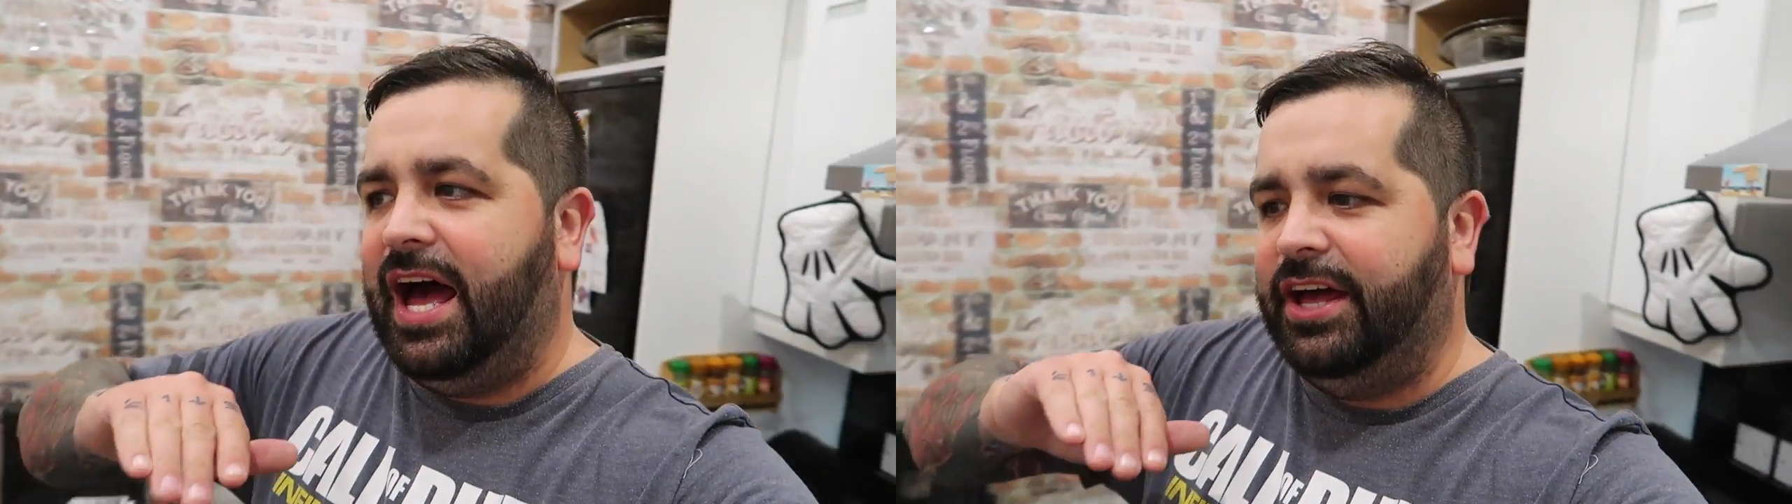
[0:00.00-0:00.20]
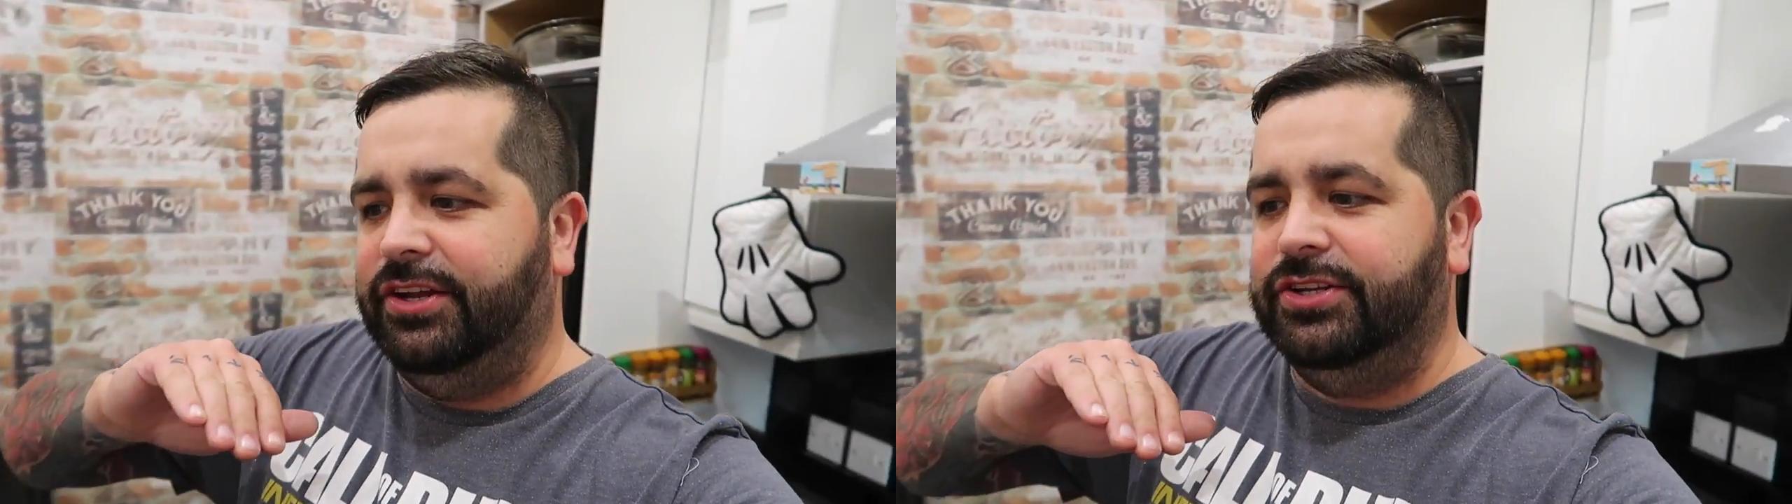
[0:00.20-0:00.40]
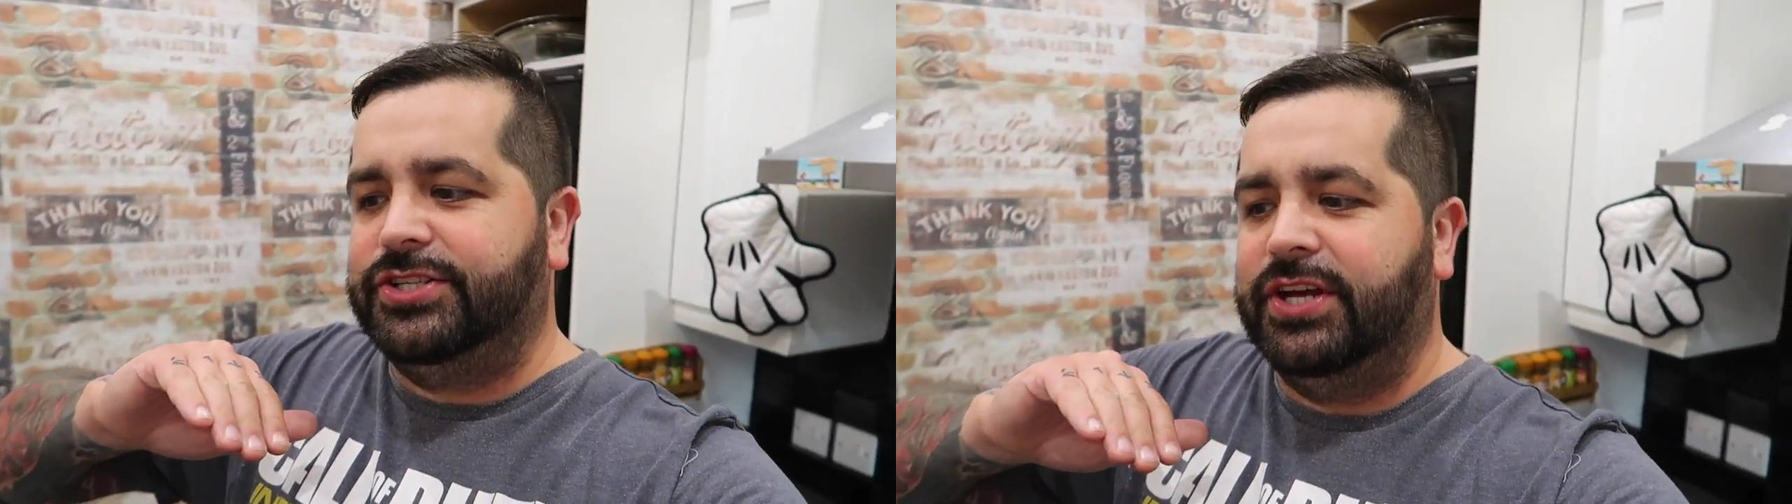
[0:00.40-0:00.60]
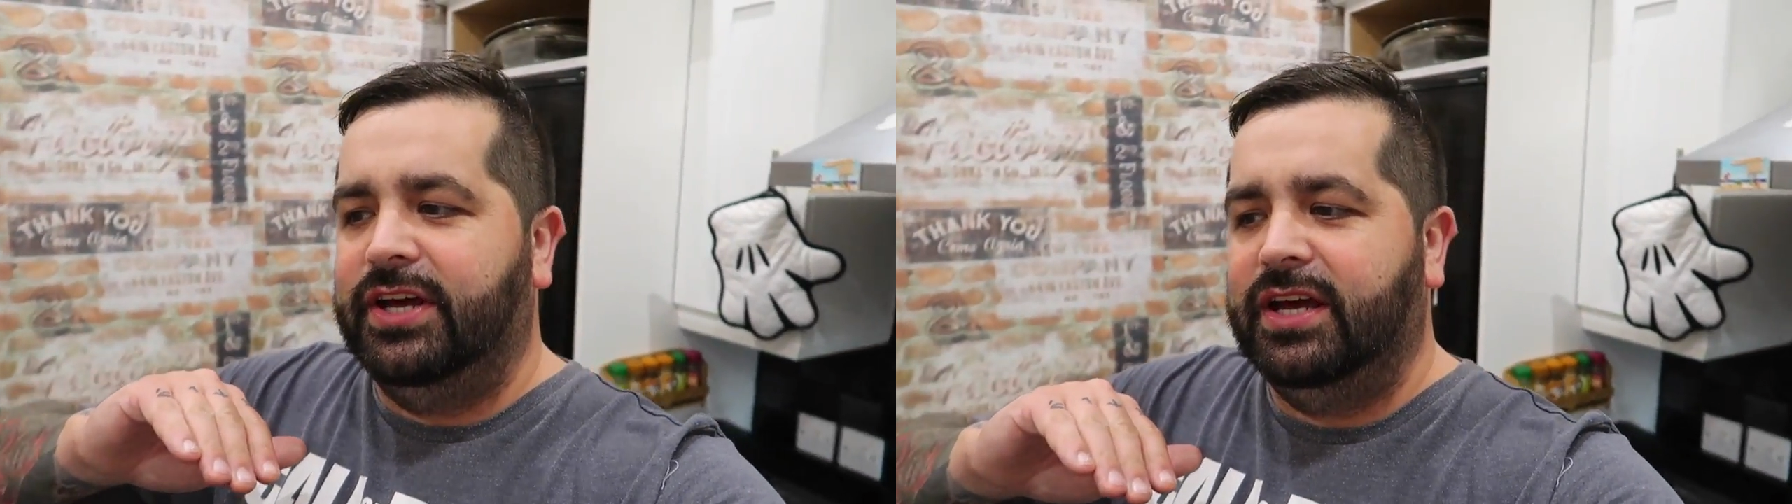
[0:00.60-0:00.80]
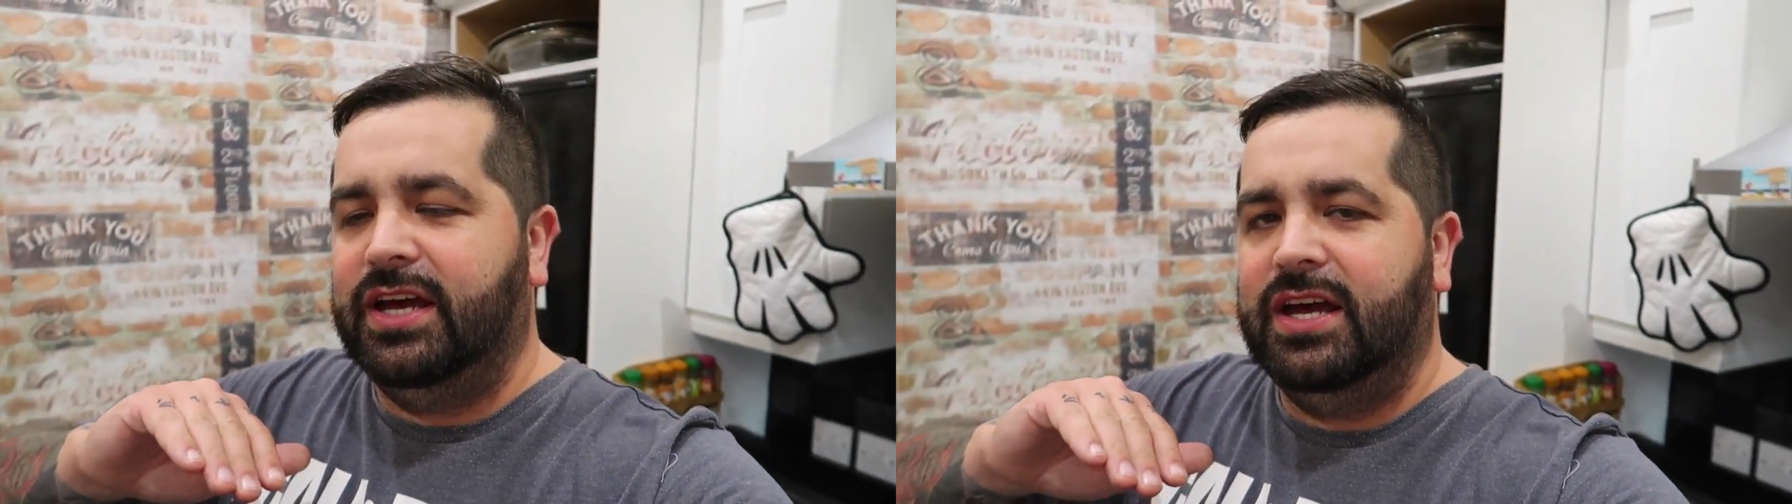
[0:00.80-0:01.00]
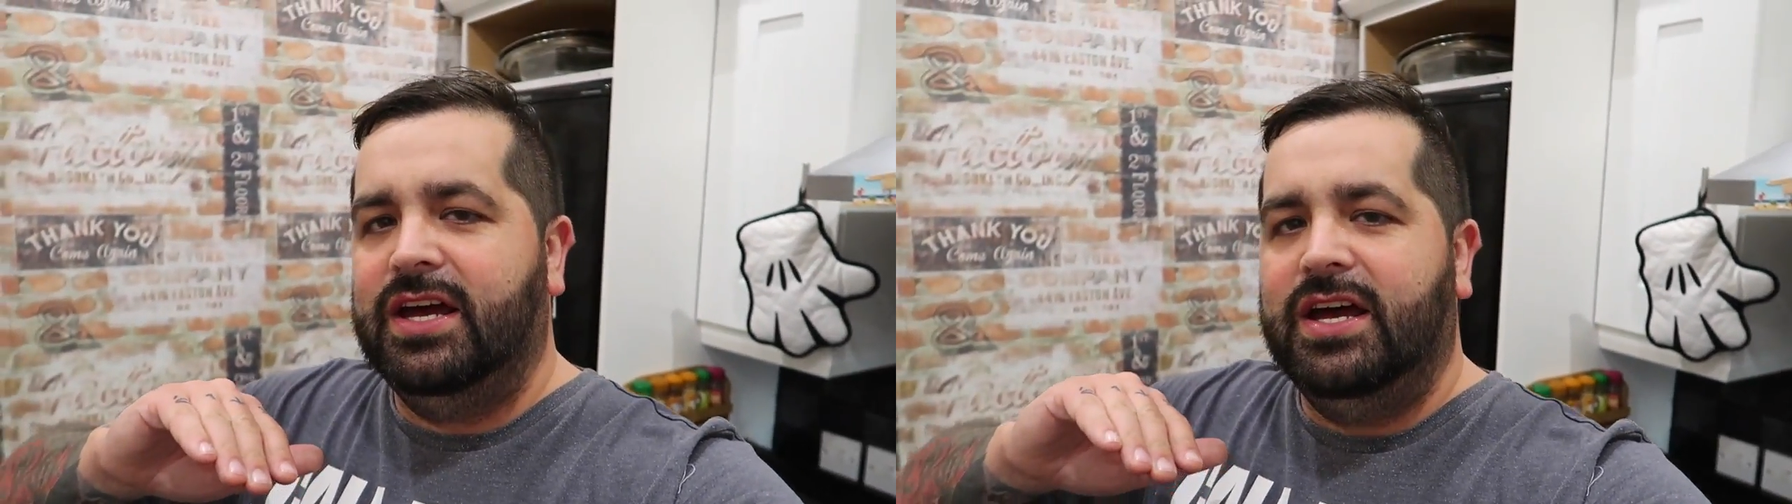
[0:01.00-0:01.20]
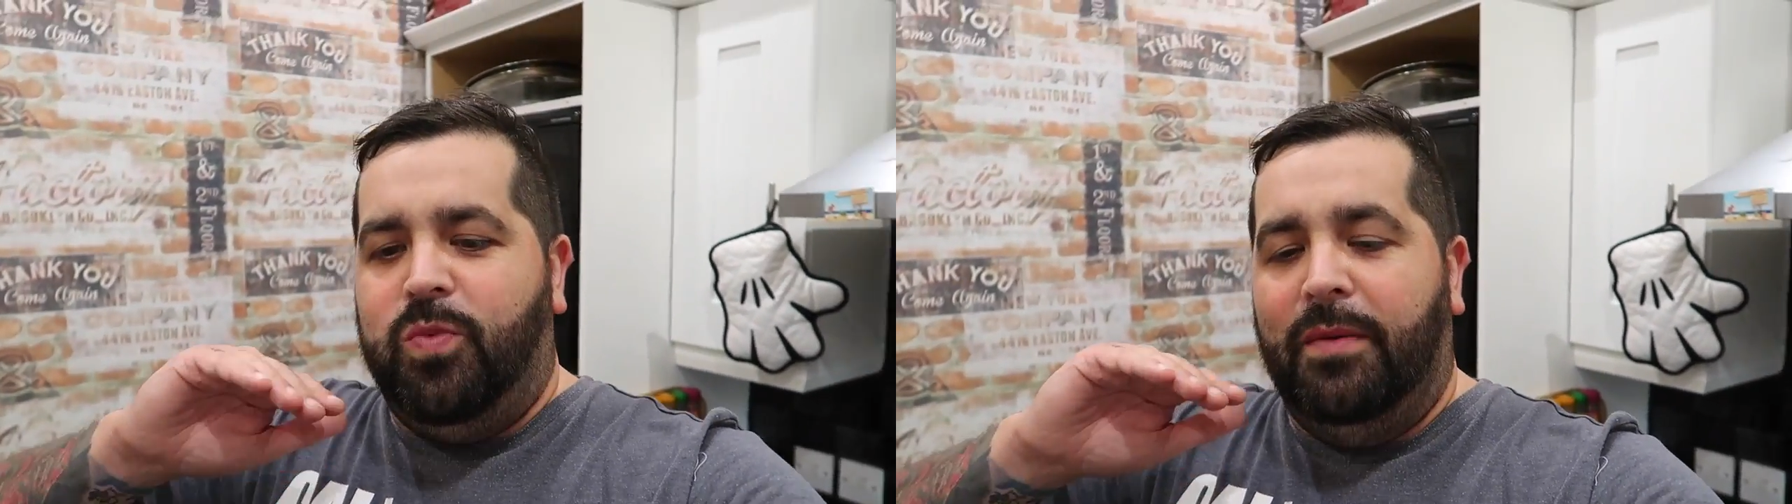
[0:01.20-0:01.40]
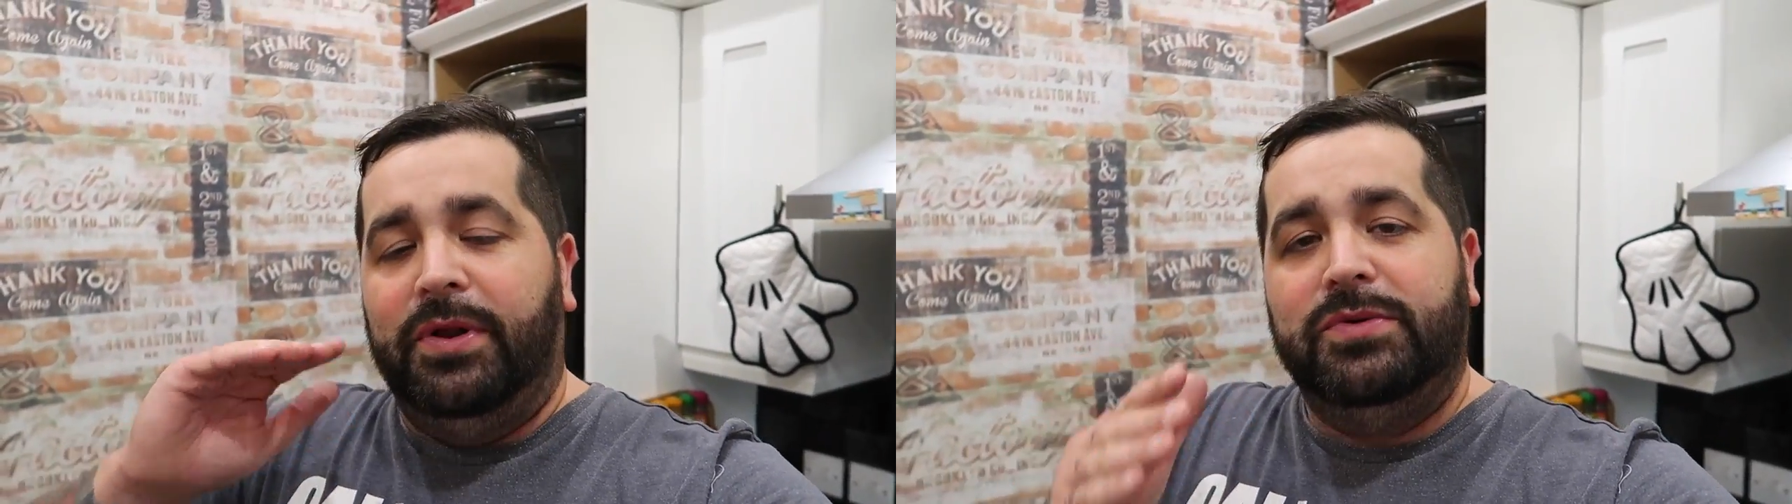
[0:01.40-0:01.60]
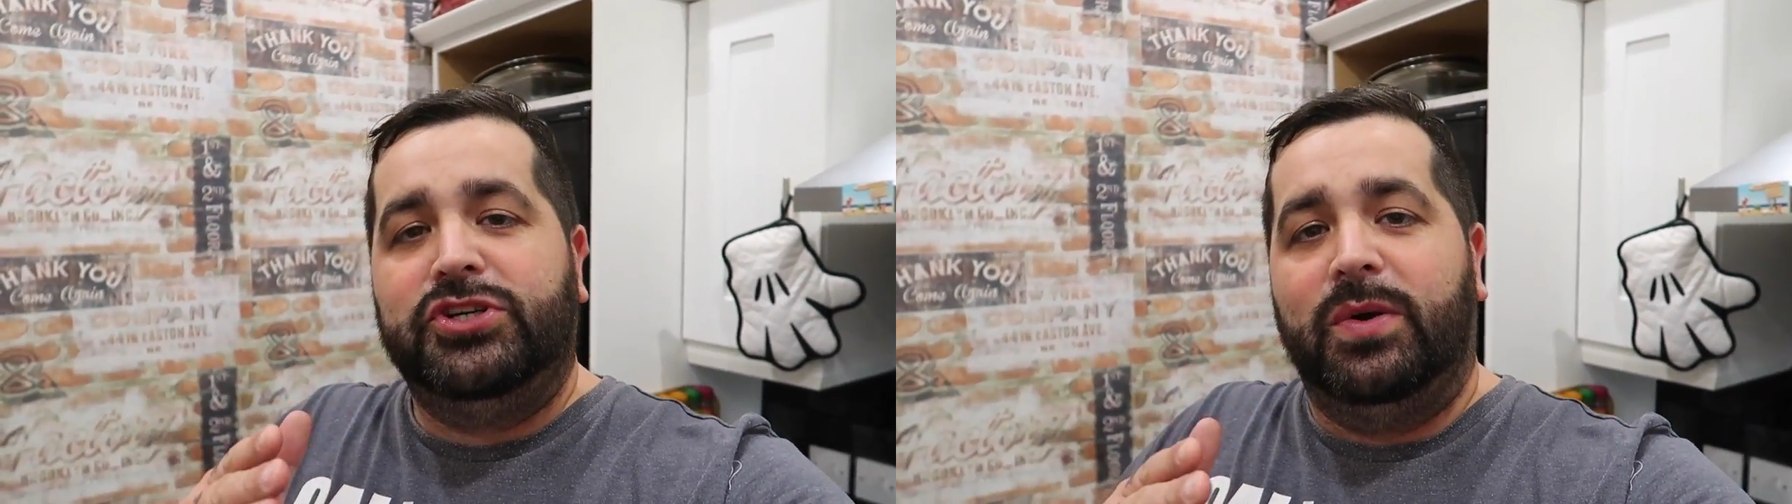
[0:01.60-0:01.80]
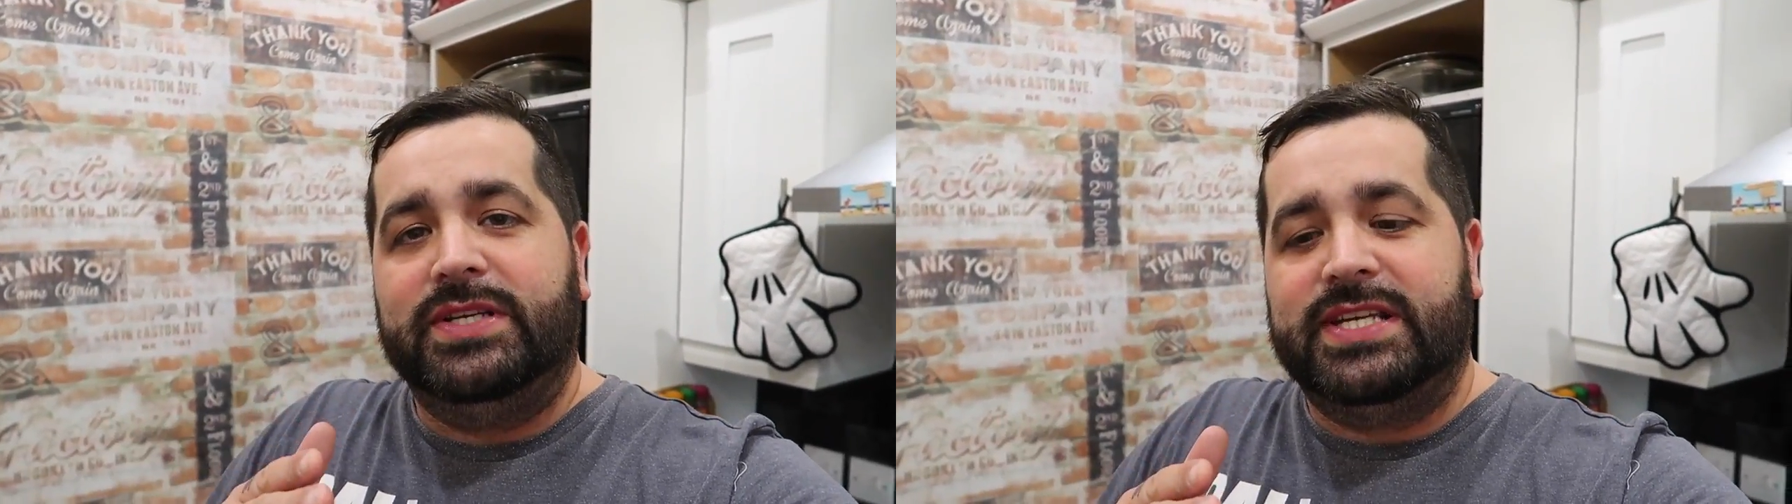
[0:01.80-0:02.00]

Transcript: And I'm going to be showing